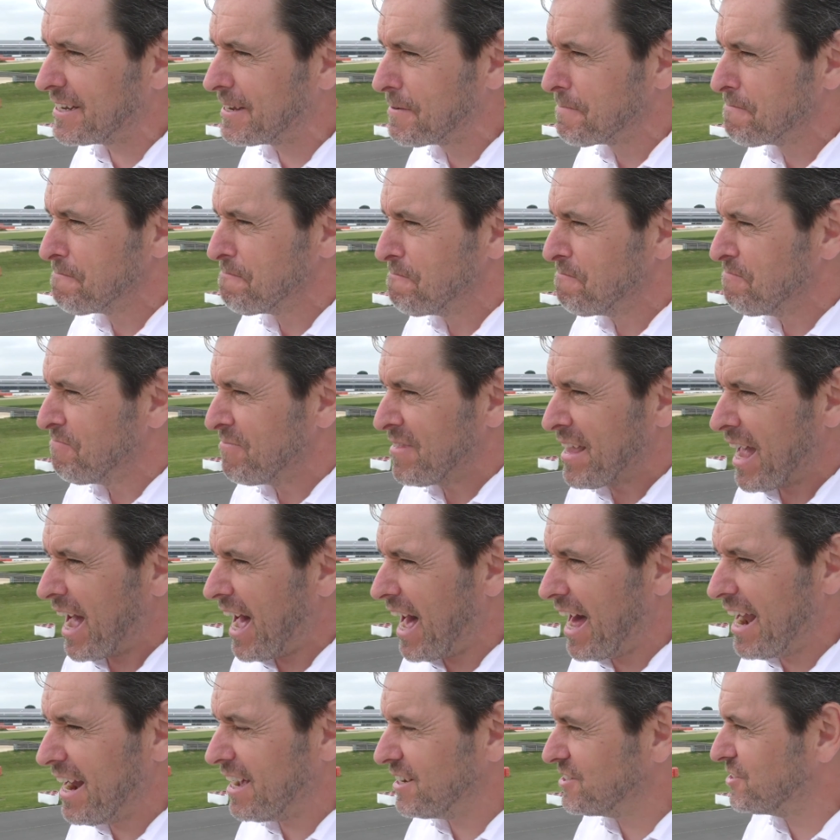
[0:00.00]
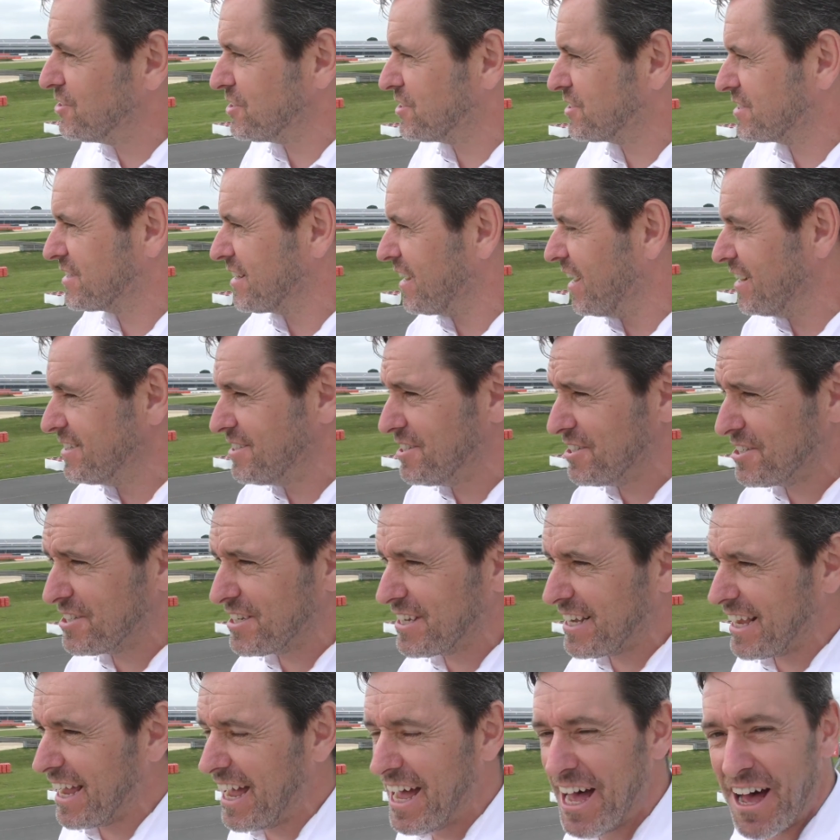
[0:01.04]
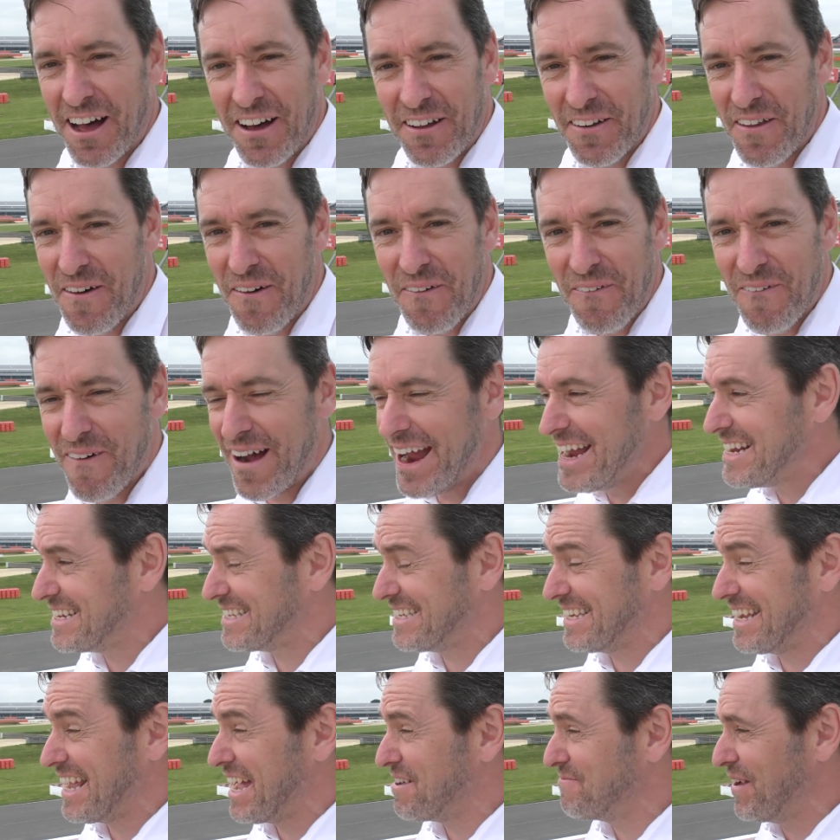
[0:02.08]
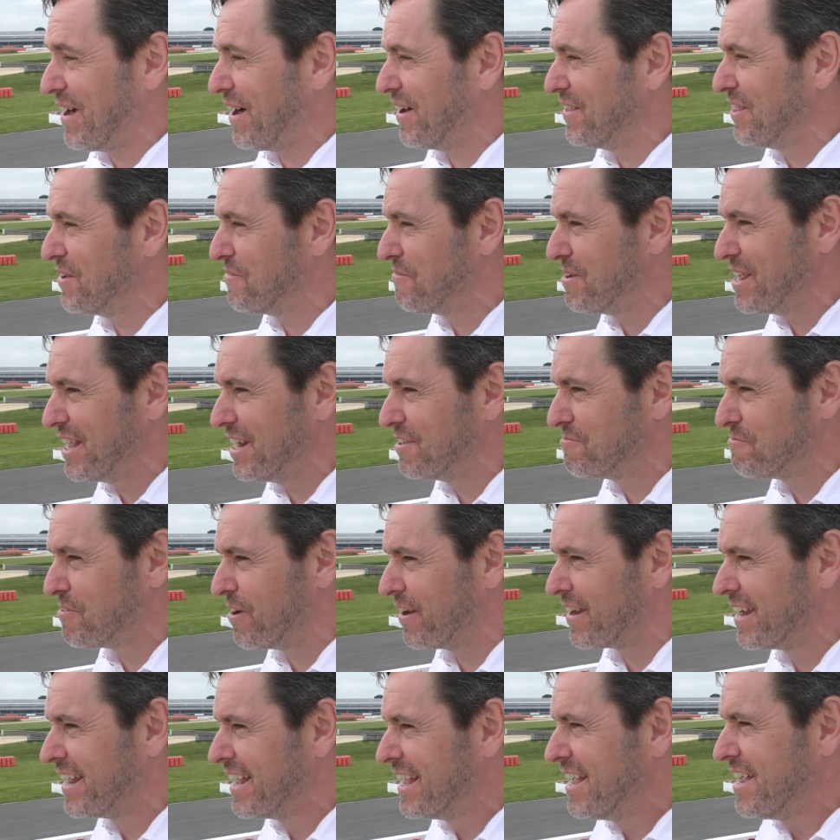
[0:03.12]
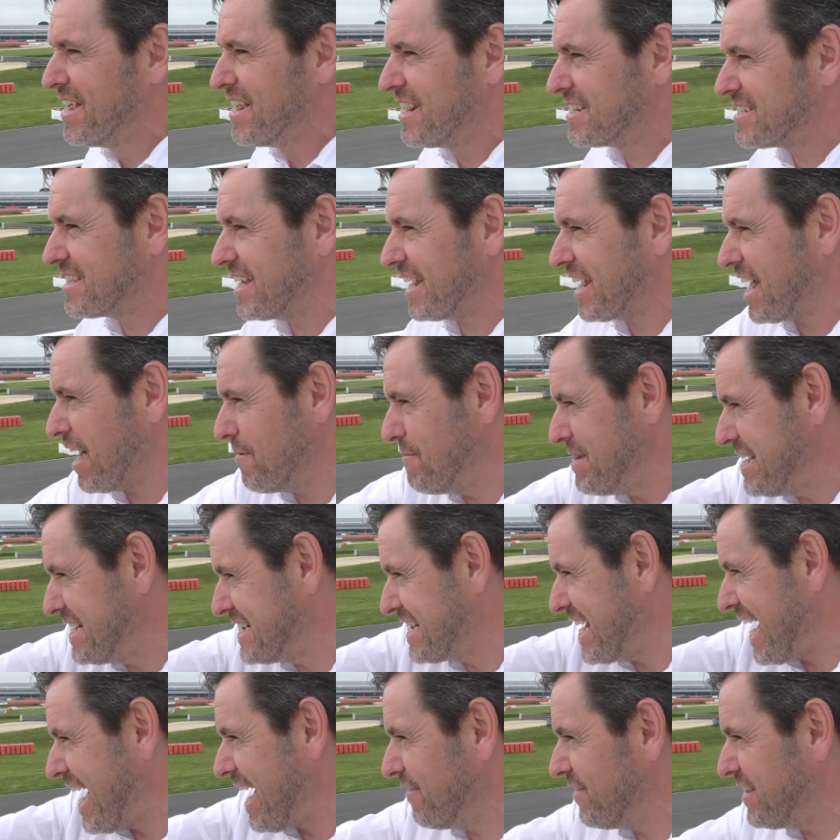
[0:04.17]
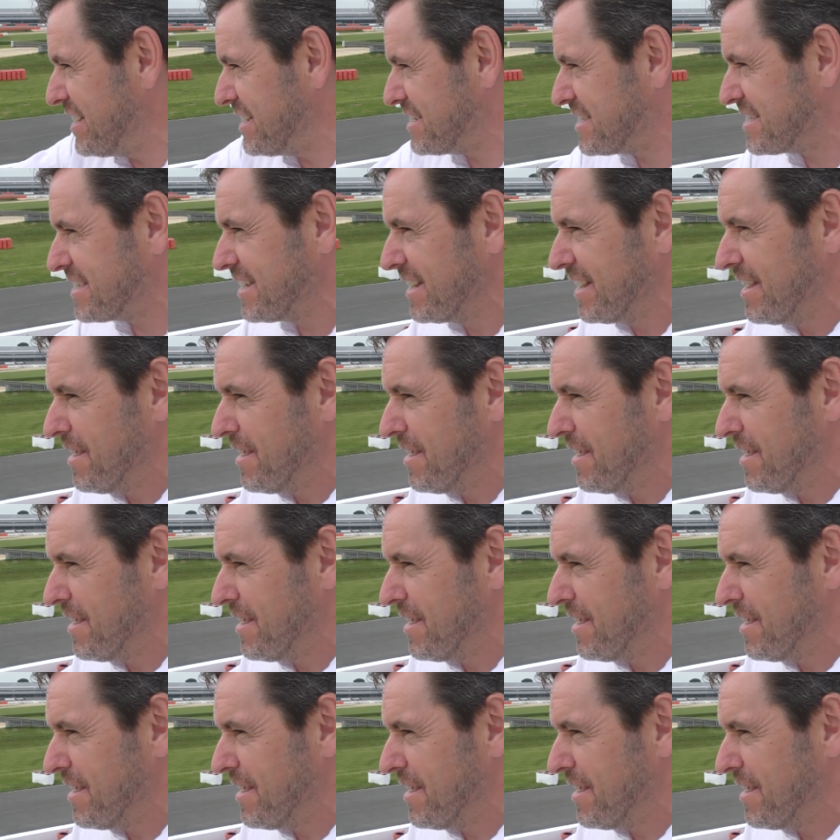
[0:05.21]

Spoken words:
And I just cannot wait to get behind the wheel of one. As they're coming down this